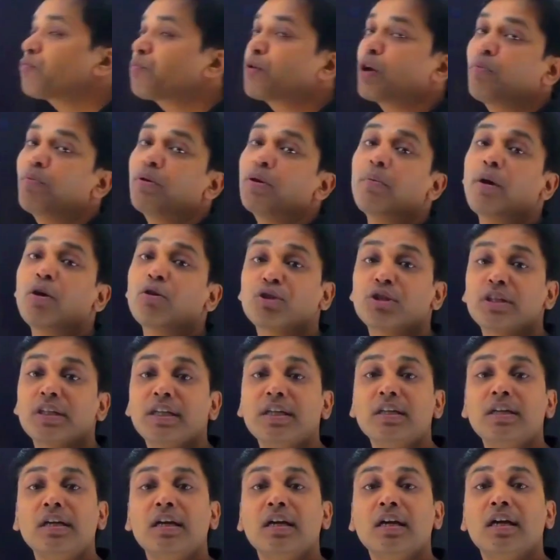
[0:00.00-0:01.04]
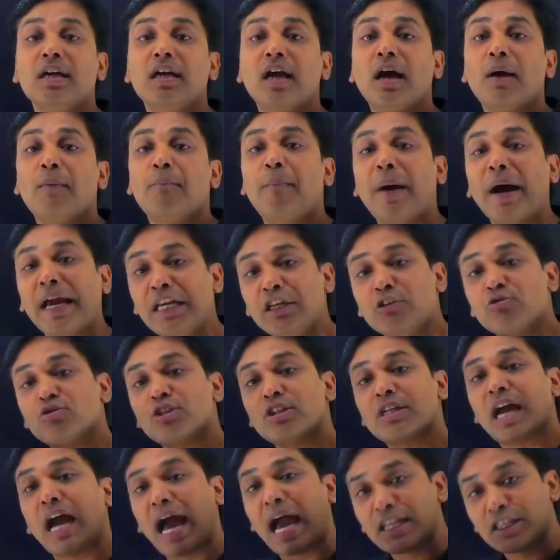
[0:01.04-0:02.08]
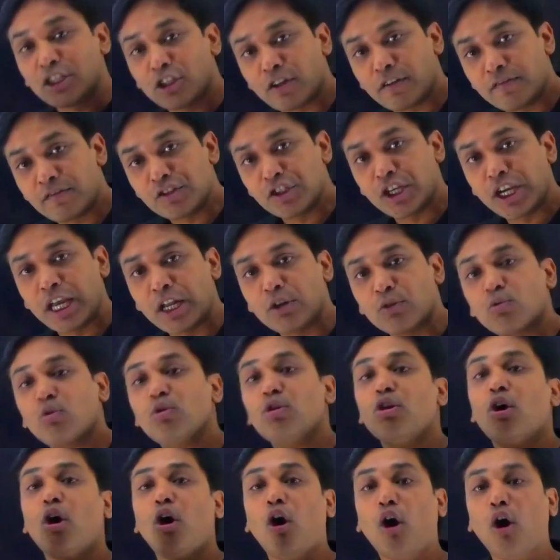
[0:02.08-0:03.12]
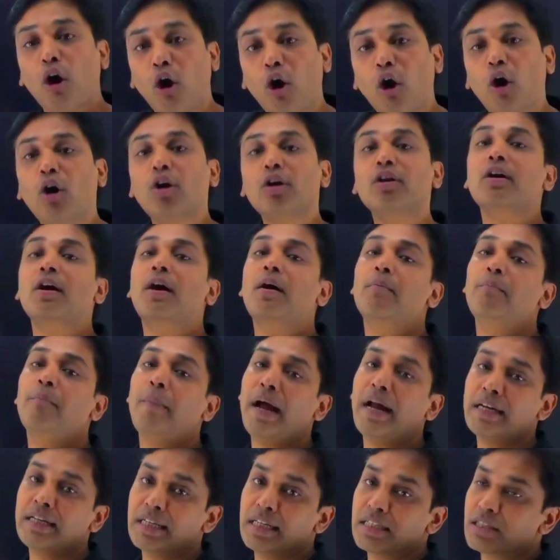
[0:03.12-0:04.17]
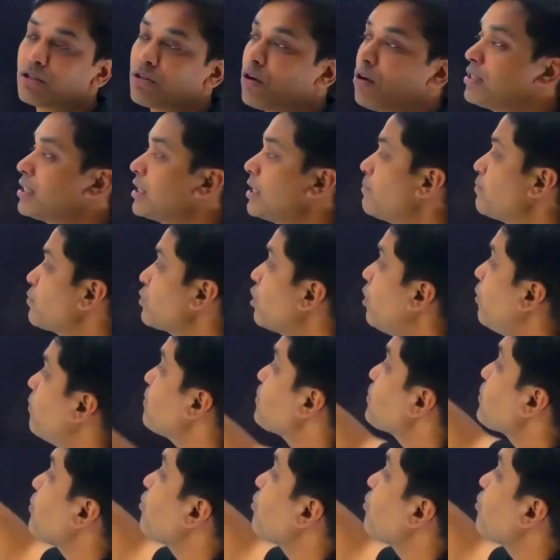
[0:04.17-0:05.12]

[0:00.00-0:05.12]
problem out here by using either of chain rule or man-death concept. So